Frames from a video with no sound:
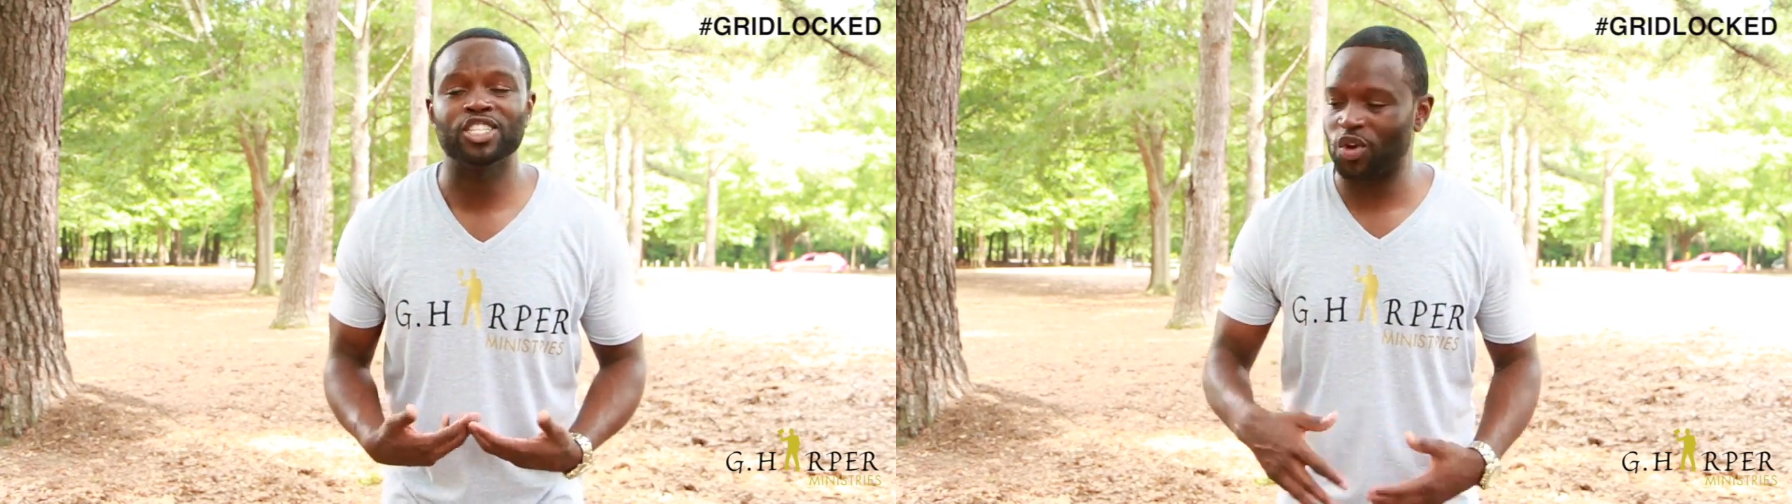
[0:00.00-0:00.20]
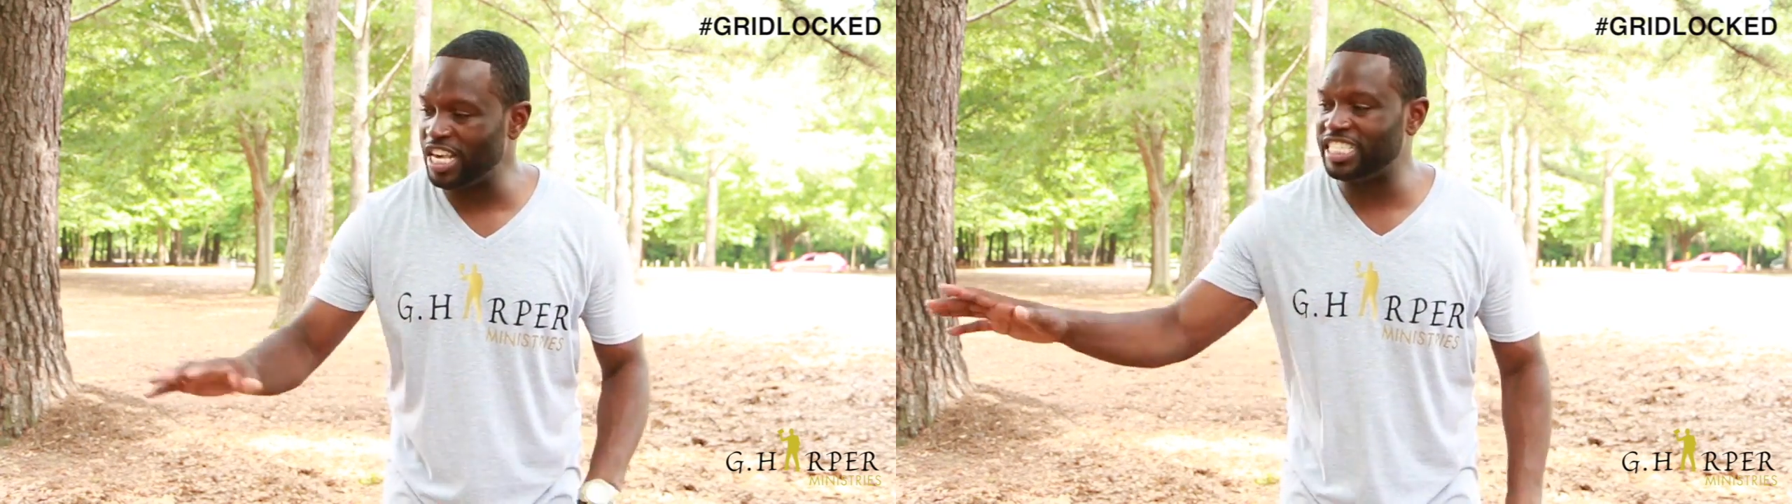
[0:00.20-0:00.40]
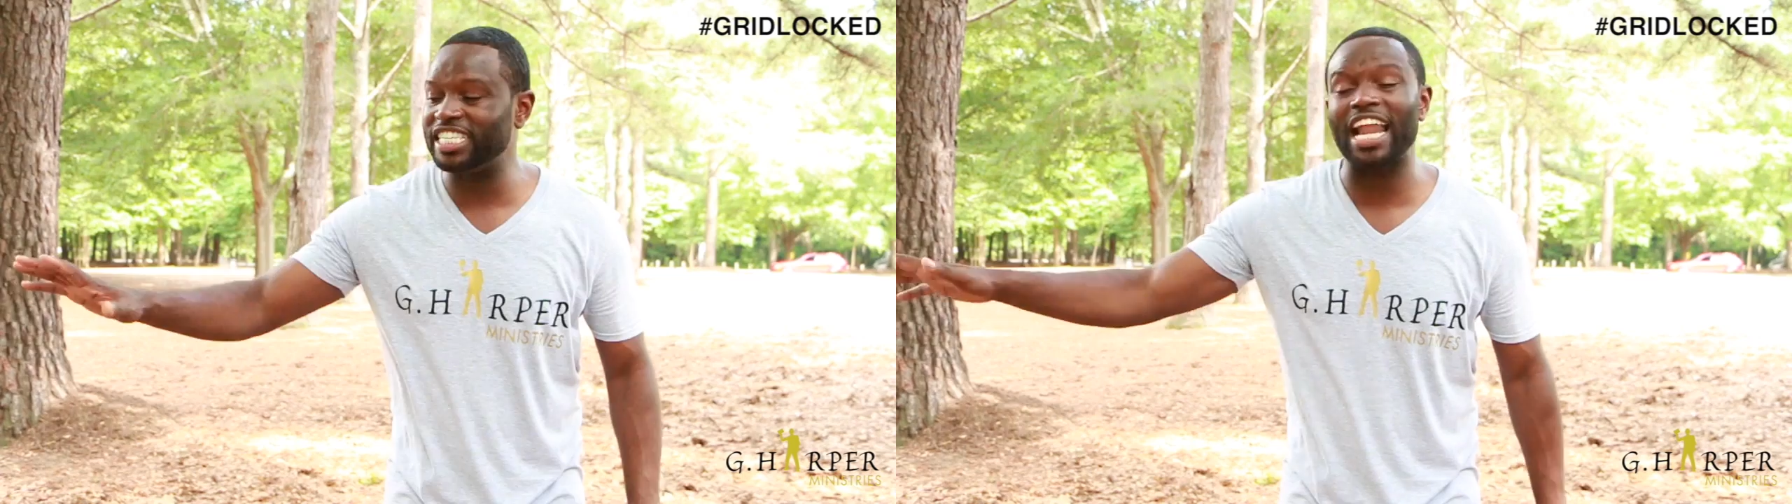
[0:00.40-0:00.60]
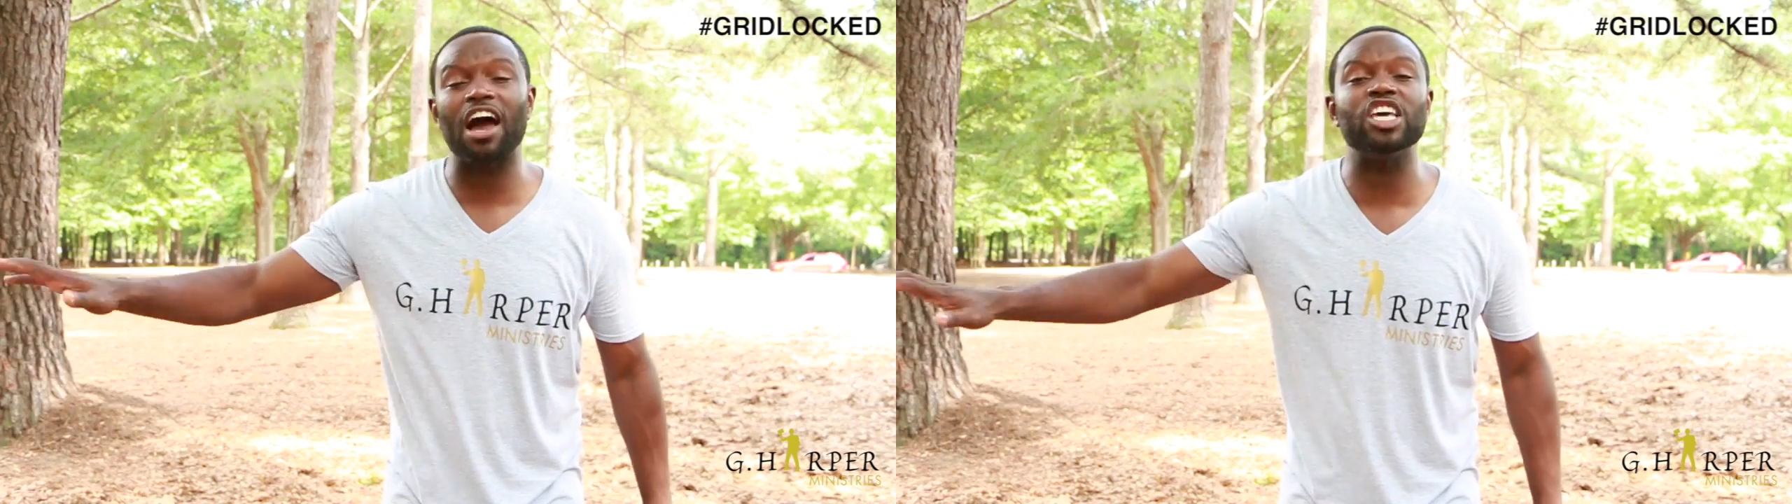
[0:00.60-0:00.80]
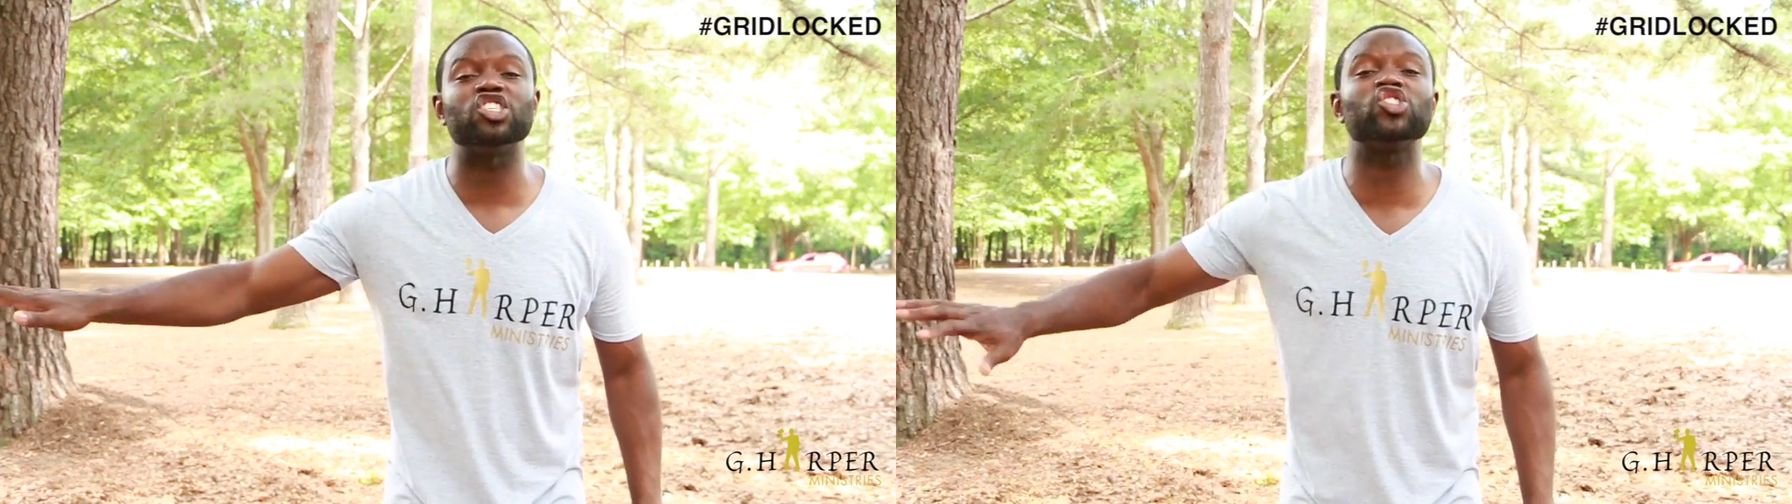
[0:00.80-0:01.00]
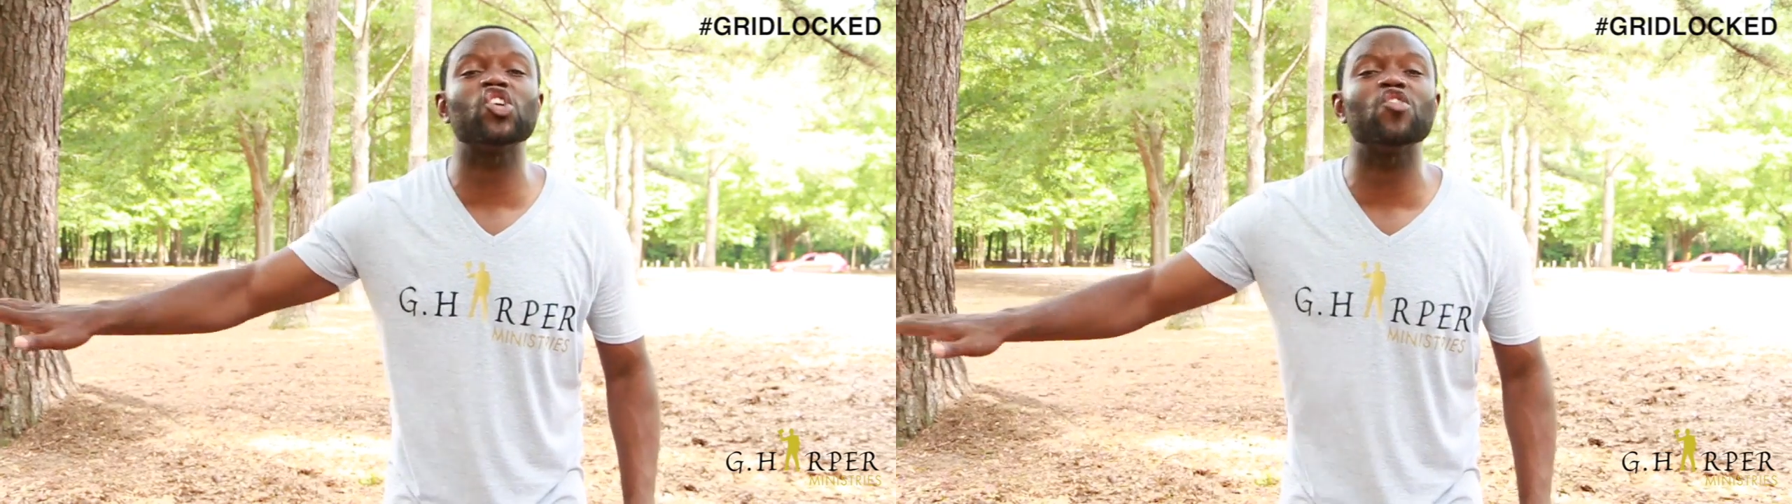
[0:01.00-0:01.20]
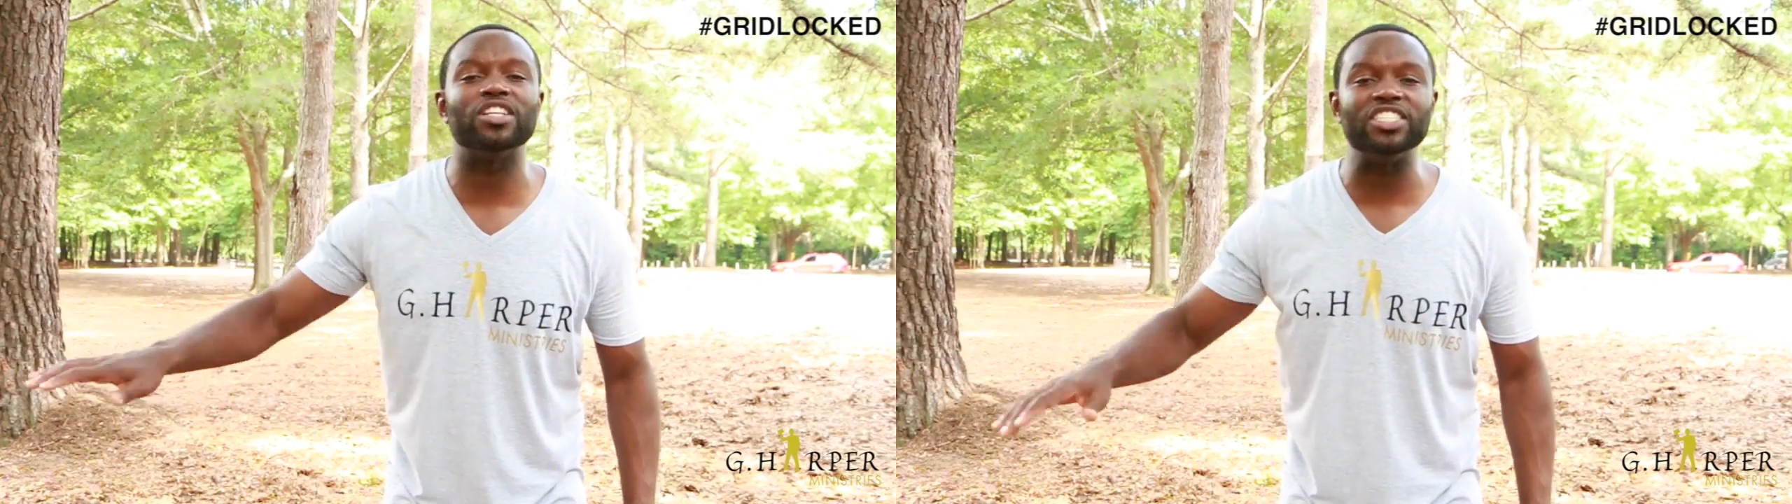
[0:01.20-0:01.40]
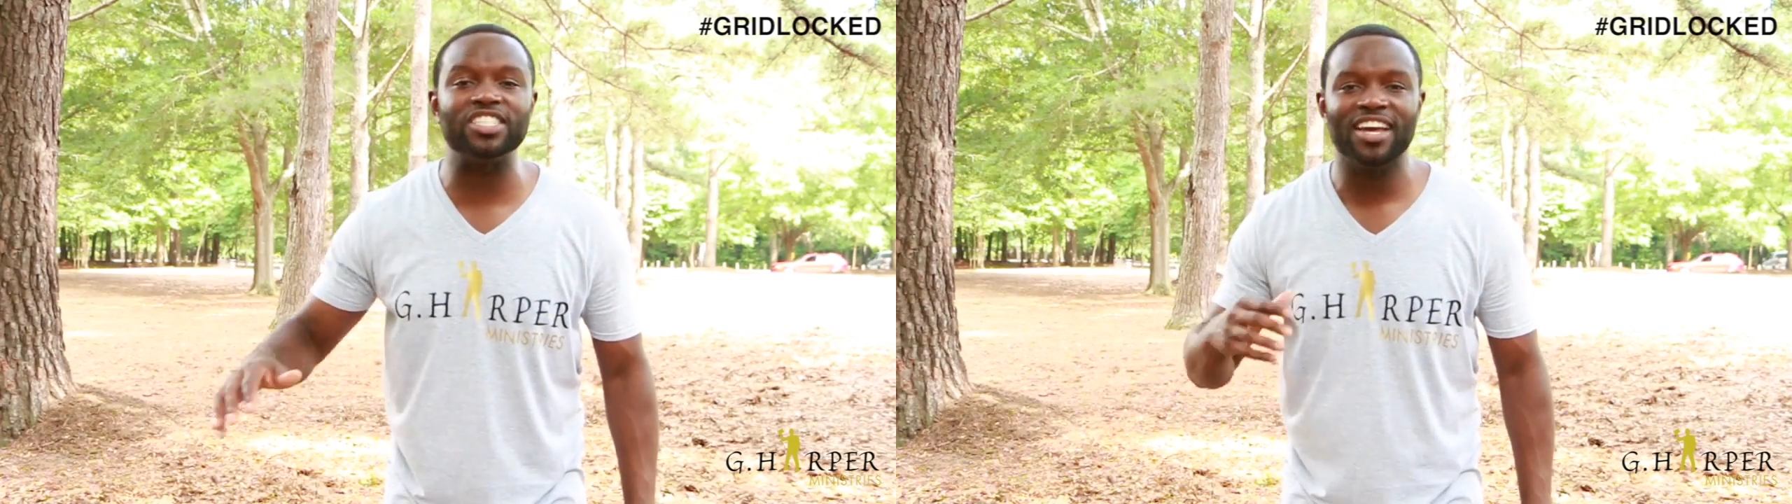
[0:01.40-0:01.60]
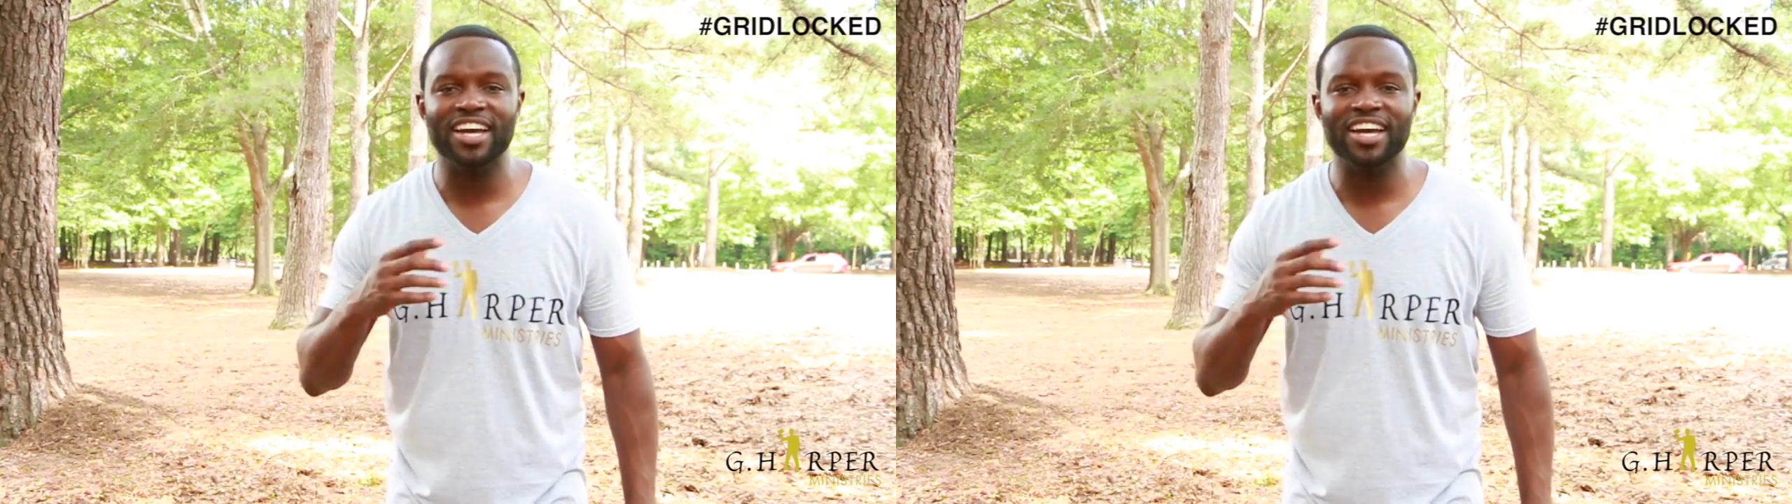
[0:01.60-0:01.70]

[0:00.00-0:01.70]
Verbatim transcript: So he sent out his servants